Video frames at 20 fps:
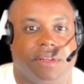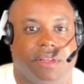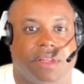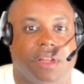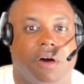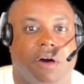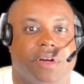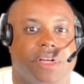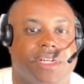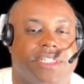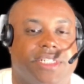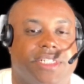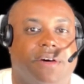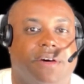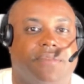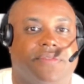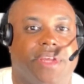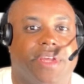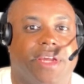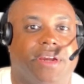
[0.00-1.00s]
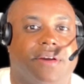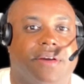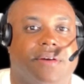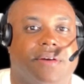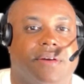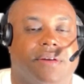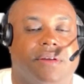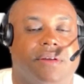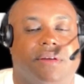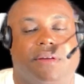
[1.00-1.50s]
loan itself there,
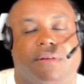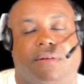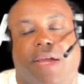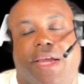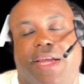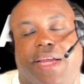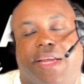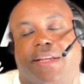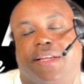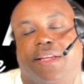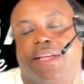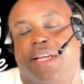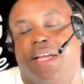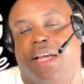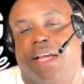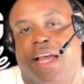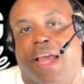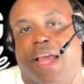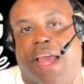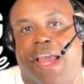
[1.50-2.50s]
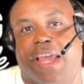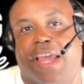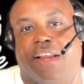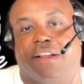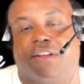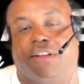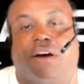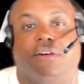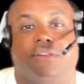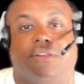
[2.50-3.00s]
right? And it
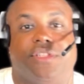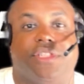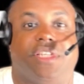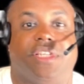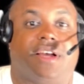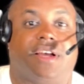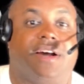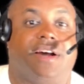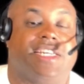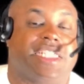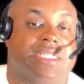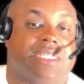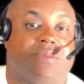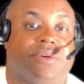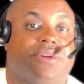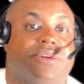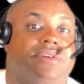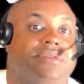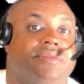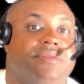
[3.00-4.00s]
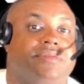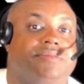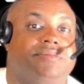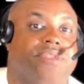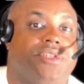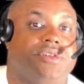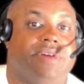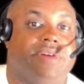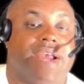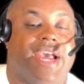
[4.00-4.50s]
causes the customer
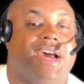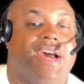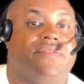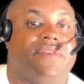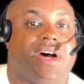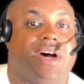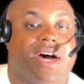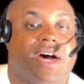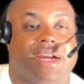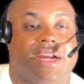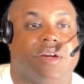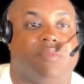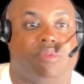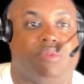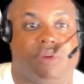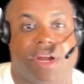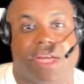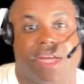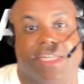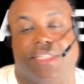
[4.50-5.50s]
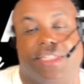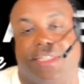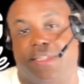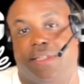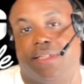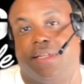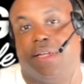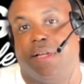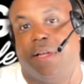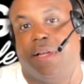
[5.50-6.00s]
to have a higher
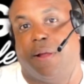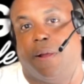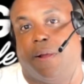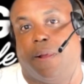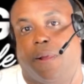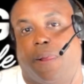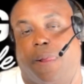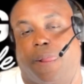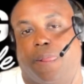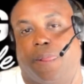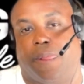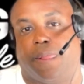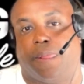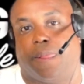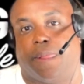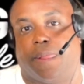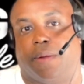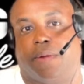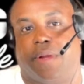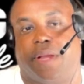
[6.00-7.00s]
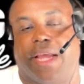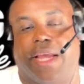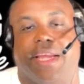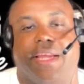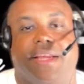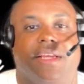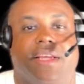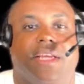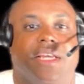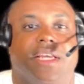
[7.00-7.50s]
price.
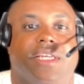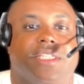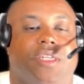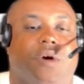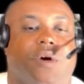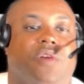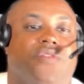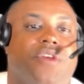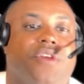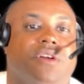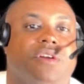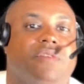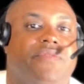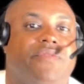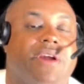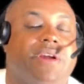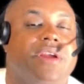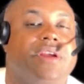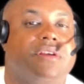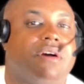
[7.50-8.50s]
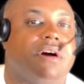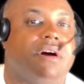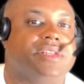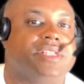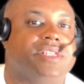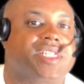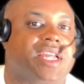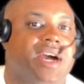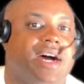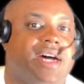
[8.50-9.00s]
Okay. So if you're very
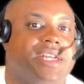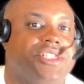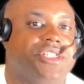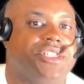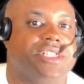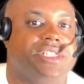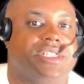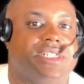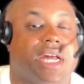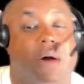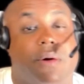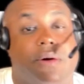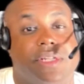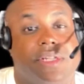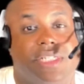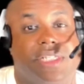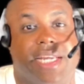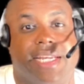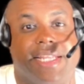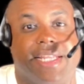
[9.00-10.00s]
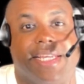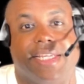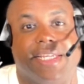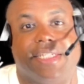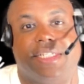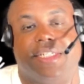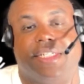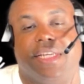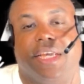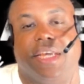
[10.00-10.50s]
cost conscious, I would say
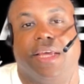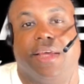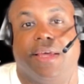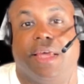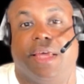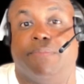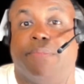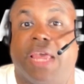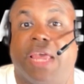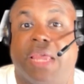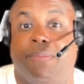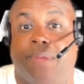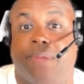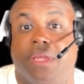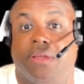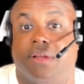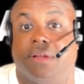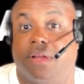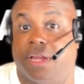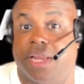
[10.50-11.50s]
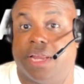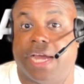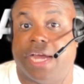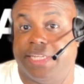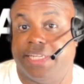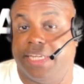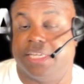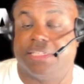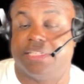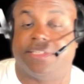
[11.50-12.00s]
this: it may be a good
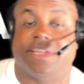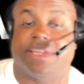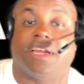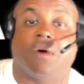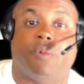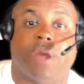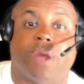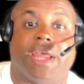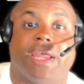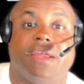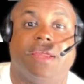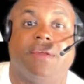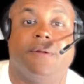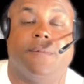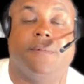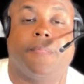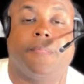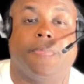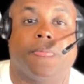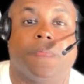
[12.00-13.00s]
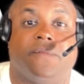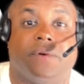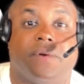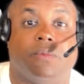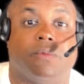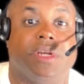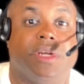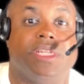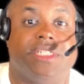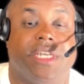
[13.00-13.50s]
idea to stay away
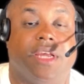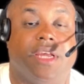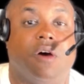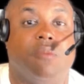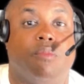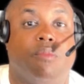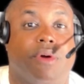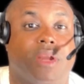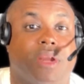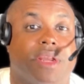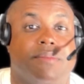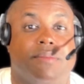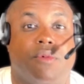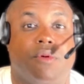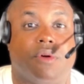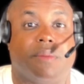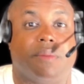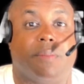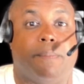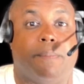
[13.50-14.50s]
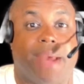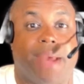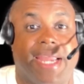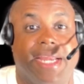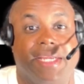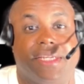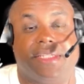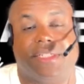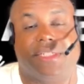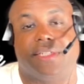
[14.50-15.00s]
from retail brick and mortar
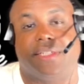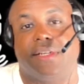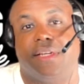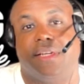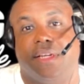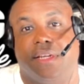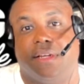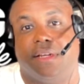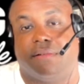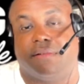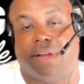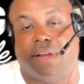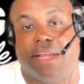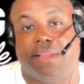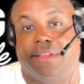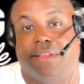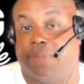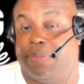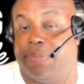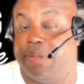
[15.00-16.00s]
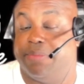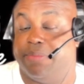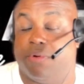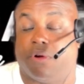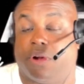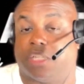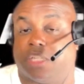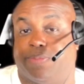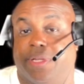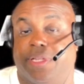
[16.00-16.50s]
banks, right? They can be
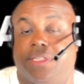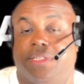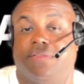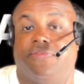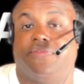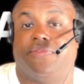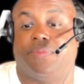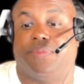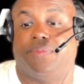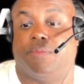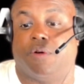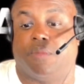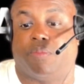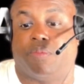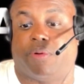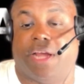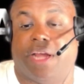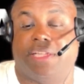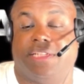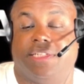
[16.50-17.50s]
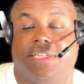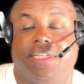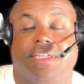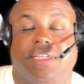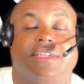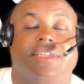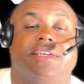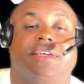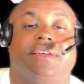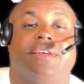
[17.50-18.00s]
more expensive, more pricey,
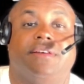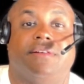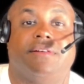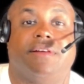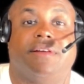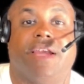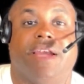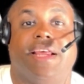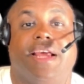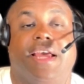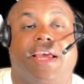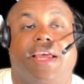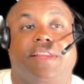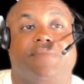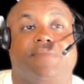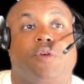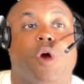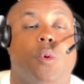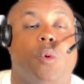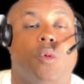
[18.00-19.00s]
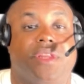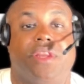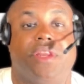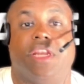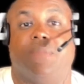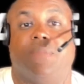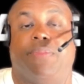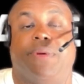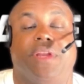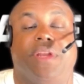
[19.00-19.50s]
right? And go with an
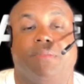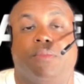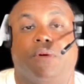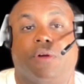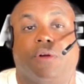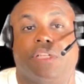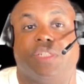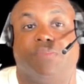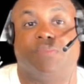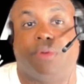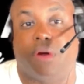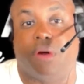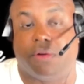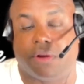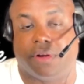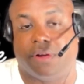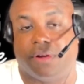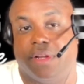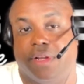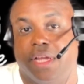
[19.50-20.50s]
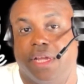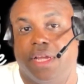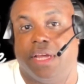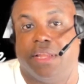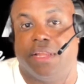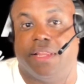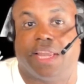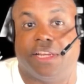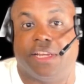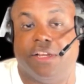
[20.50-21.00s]
independent mortgage broker
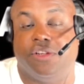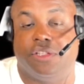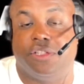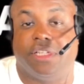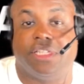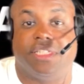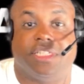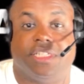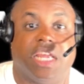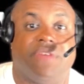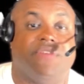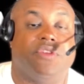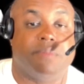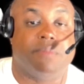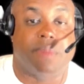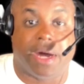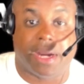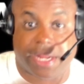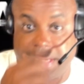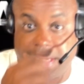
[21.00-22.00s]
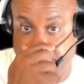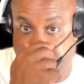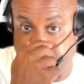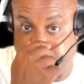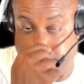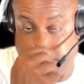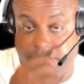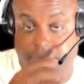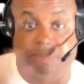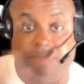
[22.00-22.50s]
that can usually save you money.
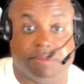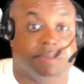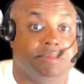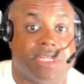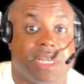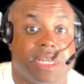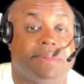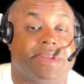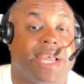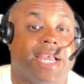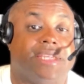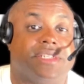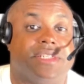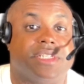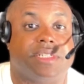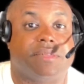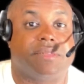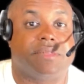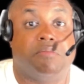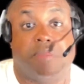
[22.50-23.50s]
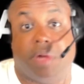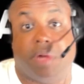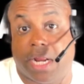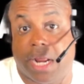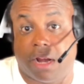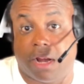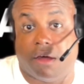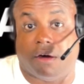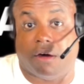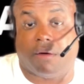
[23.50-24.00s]
Some cases, not
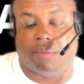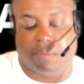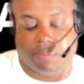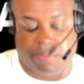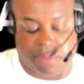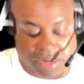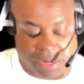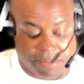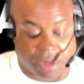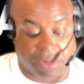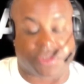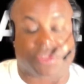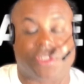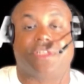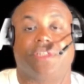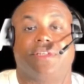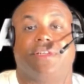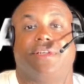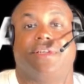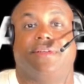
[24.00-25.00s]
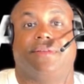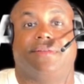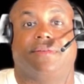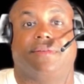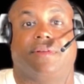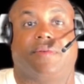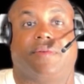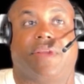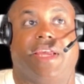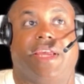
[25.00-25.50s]
at all, but in most.
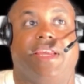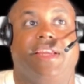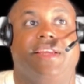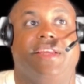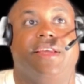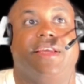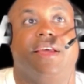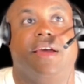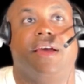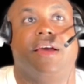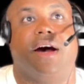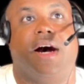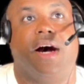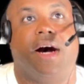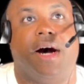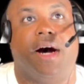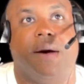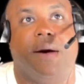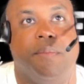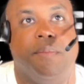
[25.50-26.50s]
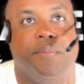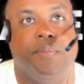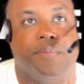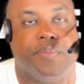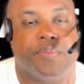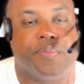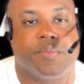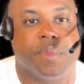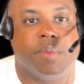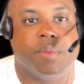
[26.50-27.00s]
Okay. Um,
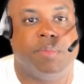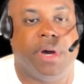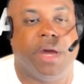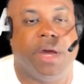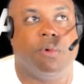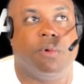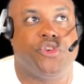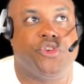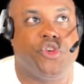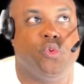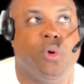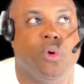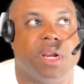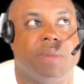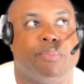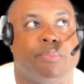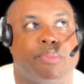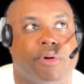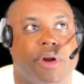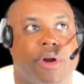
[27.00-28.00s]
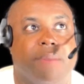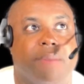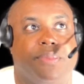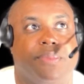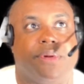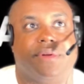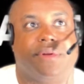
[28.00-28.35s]
but what you want to prep,